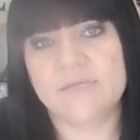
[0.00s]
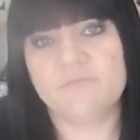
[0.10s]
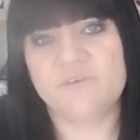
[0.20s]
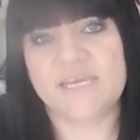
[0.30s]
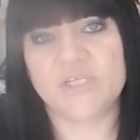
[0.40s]

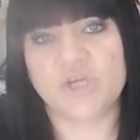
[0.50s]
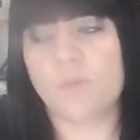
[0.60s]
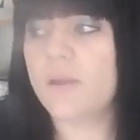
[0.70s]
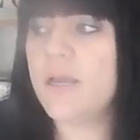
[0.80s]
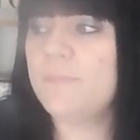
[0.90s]
for their job,
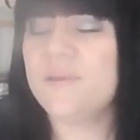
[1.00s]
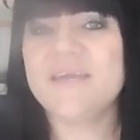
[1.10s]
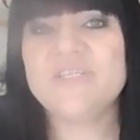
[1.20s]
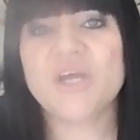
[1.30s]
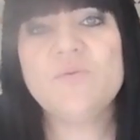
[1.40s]
but
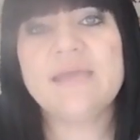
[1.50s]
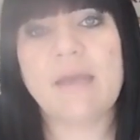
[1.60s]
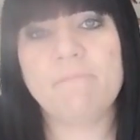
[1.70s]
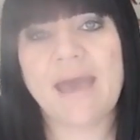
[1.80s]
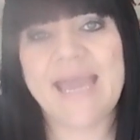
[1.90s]
they don't
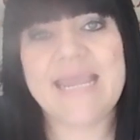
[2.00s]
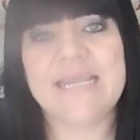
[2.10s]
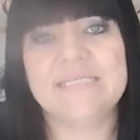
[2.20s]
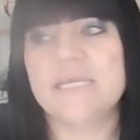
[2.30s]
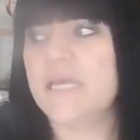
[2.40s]
get paid